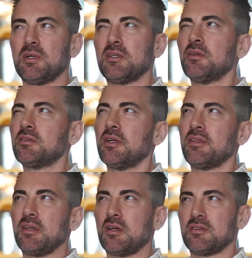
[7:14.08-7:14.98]
but also I
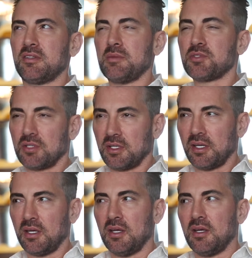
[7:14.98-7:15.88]
think
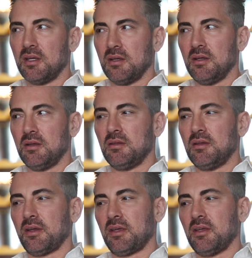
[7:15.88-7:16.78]
conceptually,
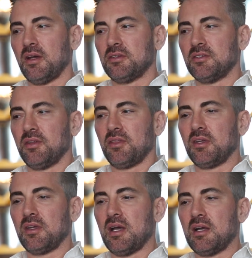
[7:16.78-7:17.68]
like, I don't
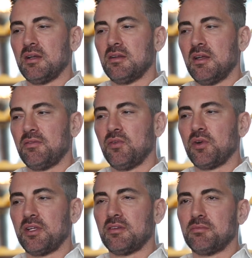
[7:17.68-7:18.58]
think a
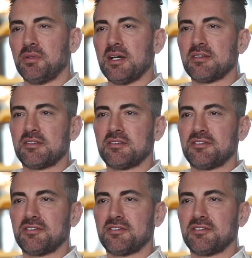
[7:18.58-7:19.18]
40 plus